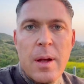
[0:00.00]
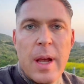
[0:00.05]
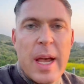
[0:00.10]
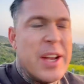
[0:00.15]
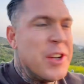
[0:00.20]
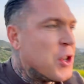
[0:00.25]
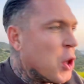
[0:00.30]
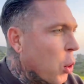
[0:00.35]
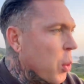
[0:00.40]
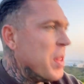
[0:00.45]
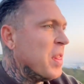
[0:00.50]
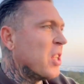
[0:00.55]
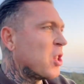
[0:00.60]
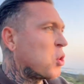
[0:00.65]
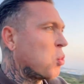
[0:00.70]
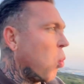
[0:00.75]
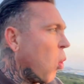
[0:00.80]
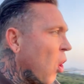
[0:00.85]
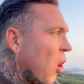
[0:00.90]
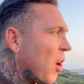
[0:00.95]
In doing
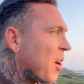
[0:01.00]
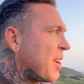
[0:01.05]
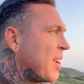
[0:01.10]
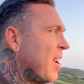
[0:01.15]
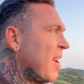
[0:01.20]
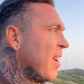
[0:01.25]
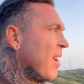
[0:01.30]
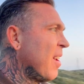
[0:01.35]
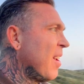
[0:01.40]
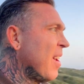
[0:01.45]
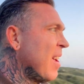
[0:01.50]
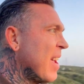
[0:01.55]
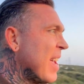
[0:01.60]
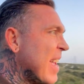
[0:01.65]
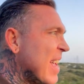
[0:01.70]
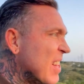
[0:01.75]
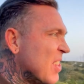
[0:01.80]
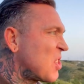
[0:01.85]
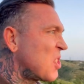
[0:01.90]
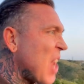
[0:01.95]
this work,
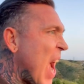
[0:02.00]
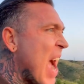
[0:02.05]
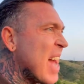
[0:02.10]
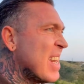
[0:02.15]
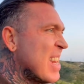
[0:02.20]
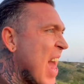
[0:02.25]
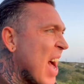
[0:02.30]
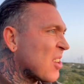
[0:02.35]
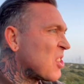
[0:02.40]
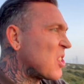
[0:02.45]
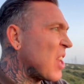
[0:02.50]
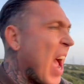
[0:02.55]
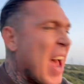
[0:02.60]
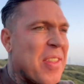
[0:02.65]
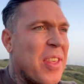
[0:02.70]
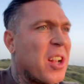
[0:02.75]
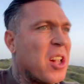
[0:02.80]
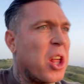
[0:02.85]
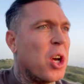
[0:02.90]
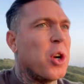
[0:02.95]
inside and outside
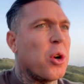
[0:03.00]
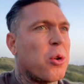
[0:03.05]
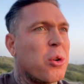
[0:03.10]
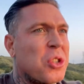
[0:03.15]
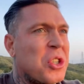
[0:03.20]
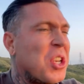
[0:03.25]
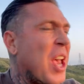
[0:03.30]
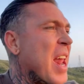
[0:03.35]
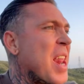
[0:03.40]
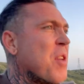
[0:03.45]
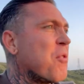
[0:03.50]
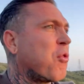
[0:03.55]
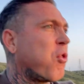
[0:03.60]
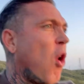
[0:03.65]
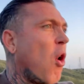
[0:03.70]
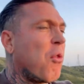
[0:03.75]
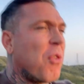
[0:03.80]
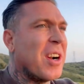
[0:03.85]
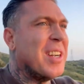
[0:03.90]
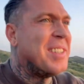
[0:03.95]
of the clinical setting
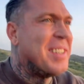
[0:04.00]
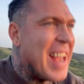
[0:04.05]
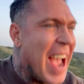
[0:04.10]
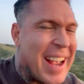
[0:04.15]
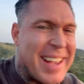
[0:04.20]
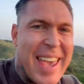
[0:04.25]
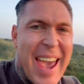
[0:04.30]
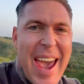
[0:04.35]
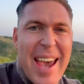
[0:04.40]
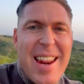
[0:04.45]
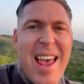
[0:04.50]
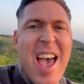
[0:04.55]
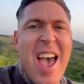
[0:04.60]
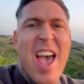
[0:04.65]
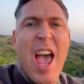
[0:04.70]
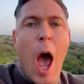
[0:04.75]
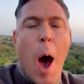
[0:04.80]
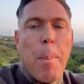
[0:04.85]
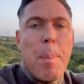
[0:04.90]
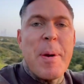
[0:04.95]
for over a decade,
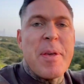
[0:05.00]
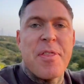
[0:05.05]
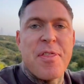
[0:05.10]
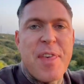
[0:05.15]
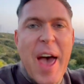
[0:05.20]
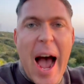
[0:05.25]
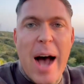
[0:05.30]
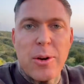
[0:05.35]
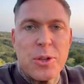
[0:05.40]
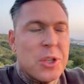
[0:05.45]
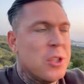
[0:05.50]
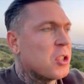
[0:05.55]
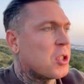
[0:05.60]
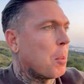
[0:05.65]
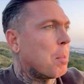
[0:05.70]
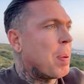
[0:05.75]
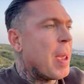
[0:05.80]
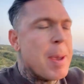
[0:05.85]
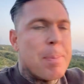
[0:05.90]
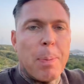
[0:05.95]
helping thousands
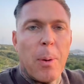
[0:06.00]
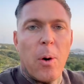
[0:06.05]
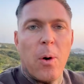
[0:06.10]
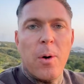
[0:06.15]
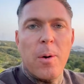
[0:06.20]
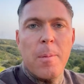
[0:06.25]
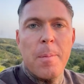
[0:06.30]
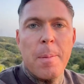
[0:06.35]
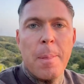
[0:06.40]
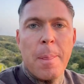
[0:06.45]
of people,